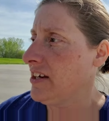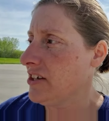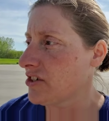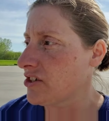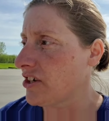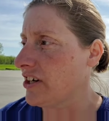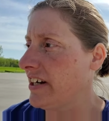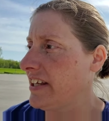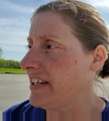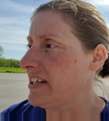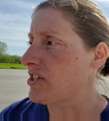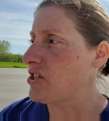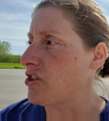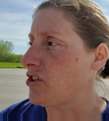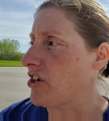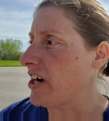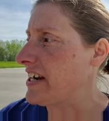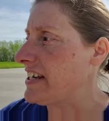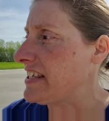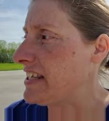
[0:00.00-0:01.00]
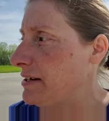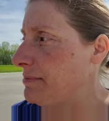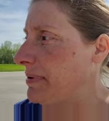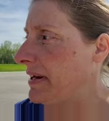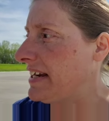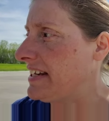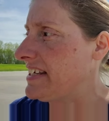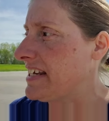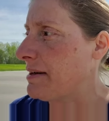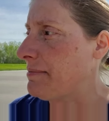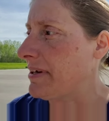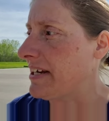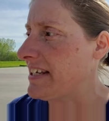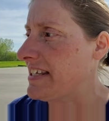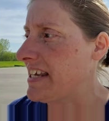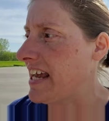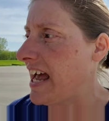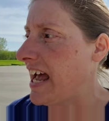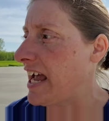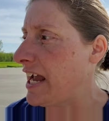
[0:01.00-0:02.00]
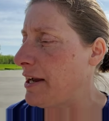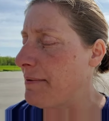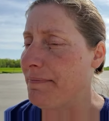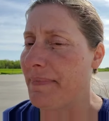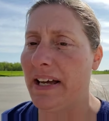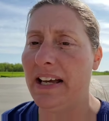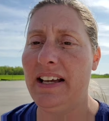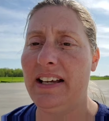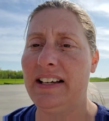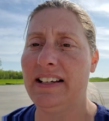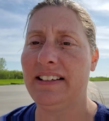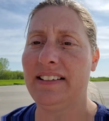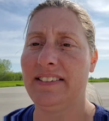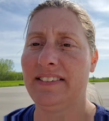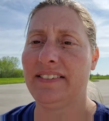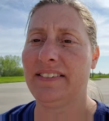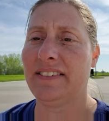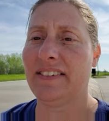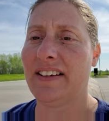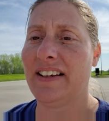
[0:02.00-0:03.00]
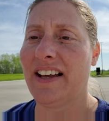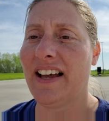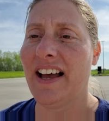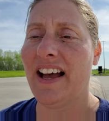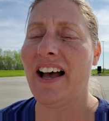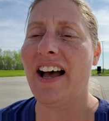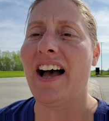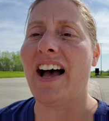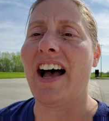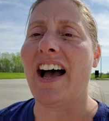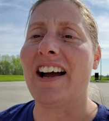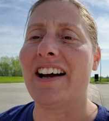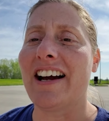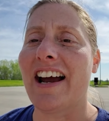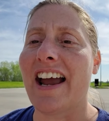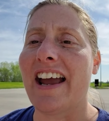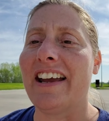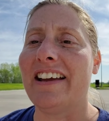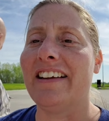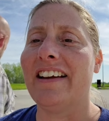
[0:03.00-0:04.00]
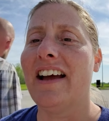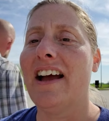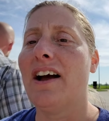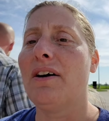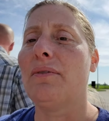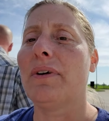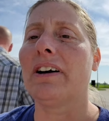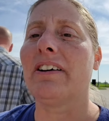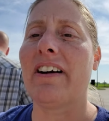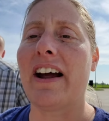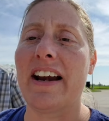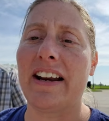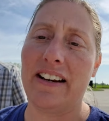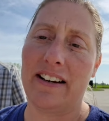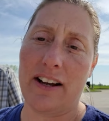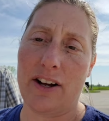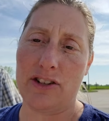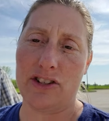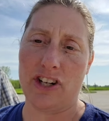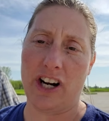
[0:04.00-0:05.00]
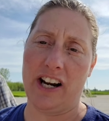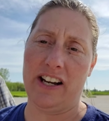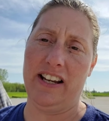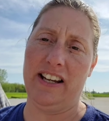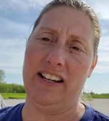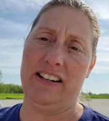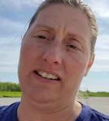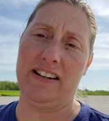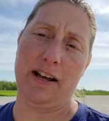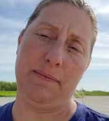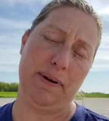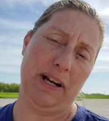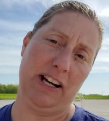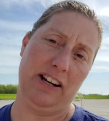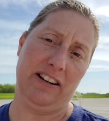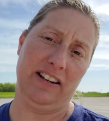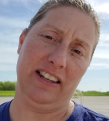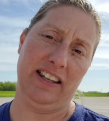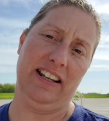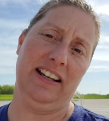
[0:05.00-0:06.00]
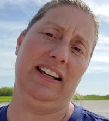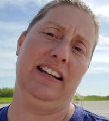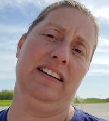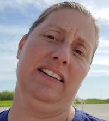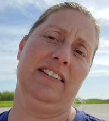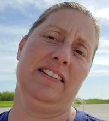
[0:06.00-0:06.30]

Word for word: during this crazy pandemic time. All right. We're ready to go trekking, apparently,